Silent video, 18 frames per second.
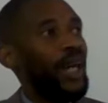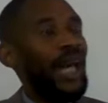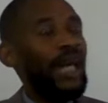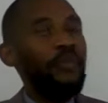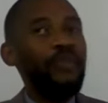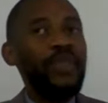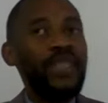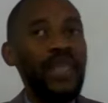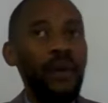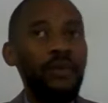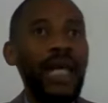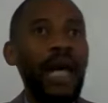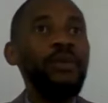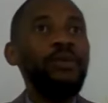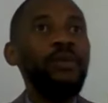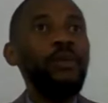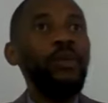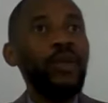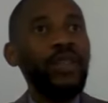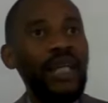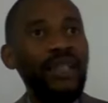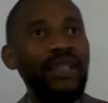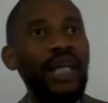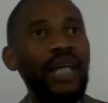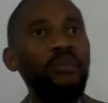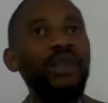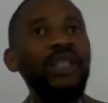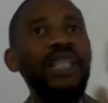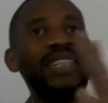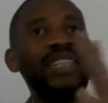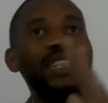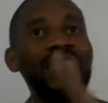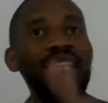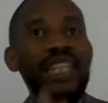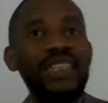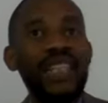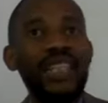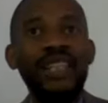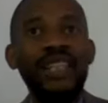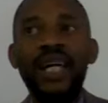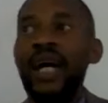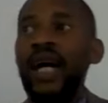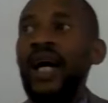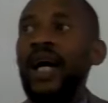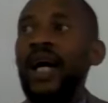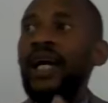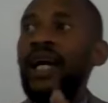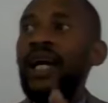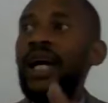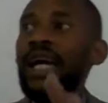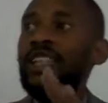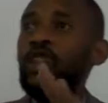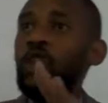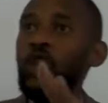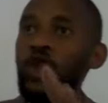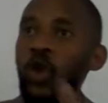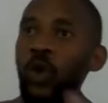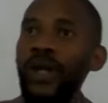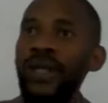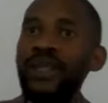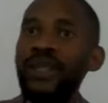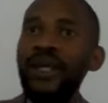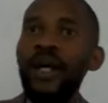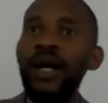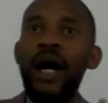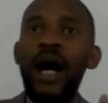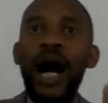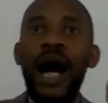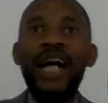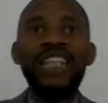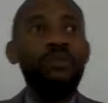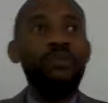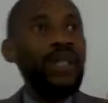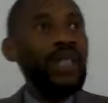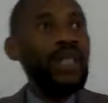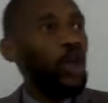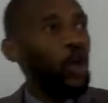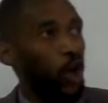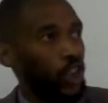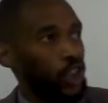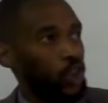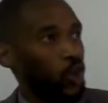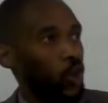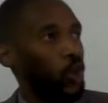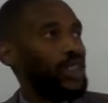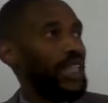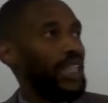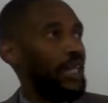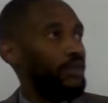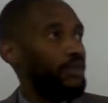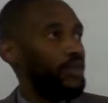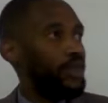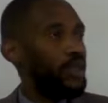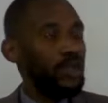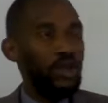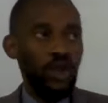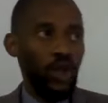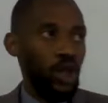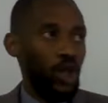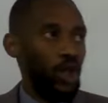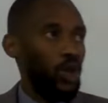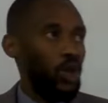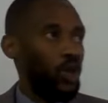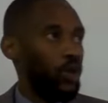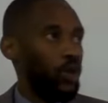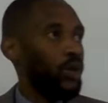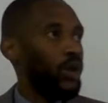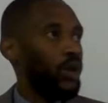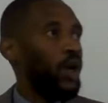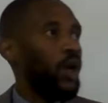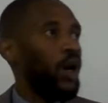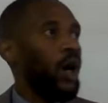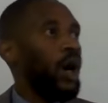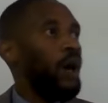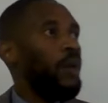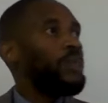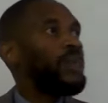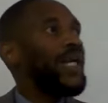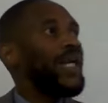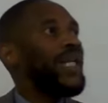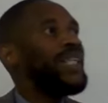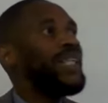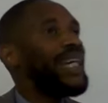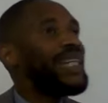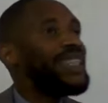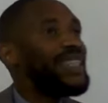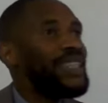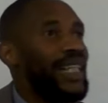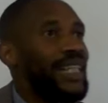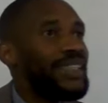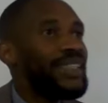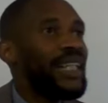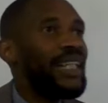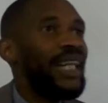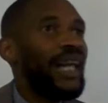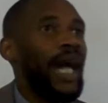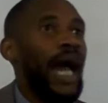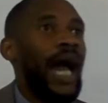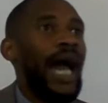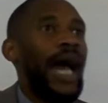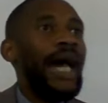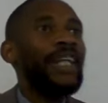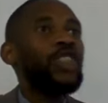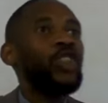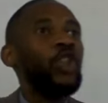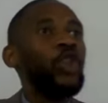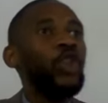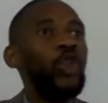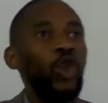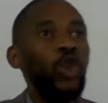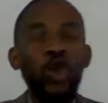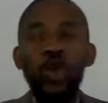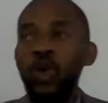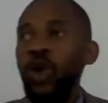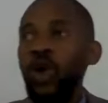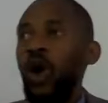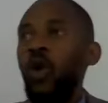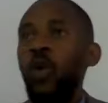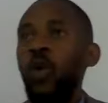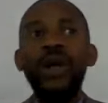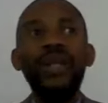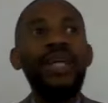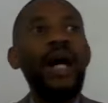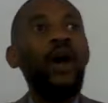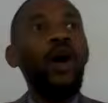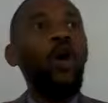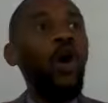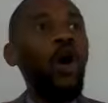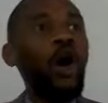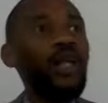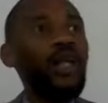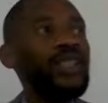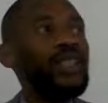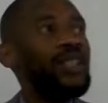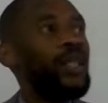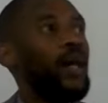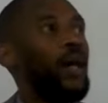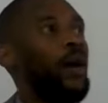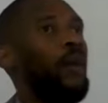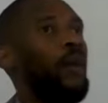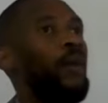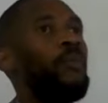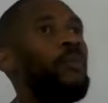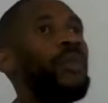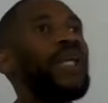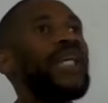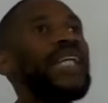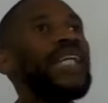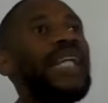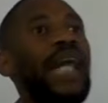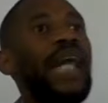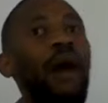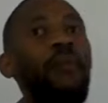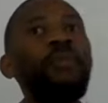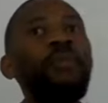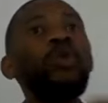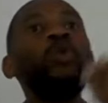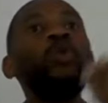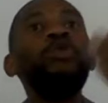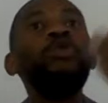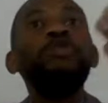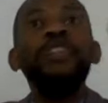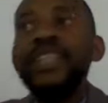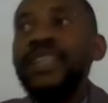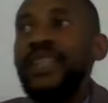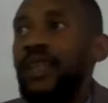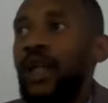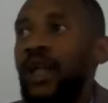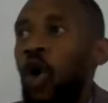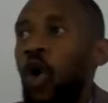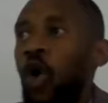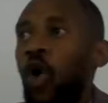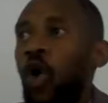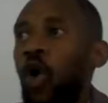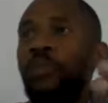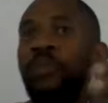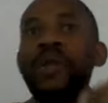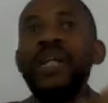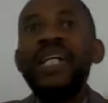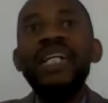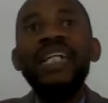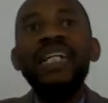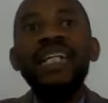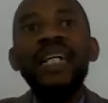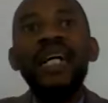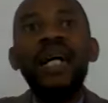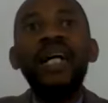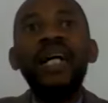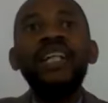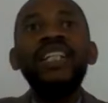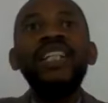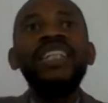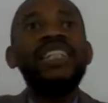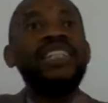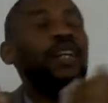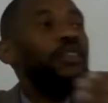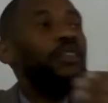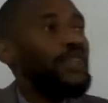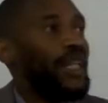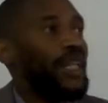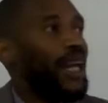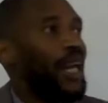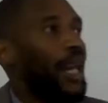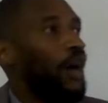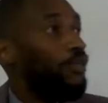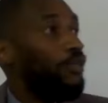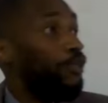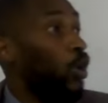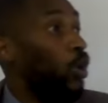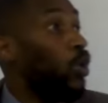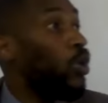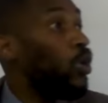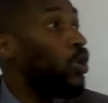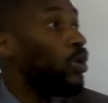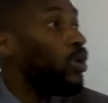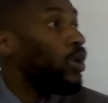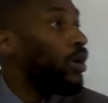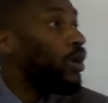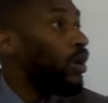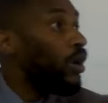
And sometimes people think that predestination has to do with us being lost or saved. No, no, no. Predestination has to do with God pre approving or pre reserving love for who?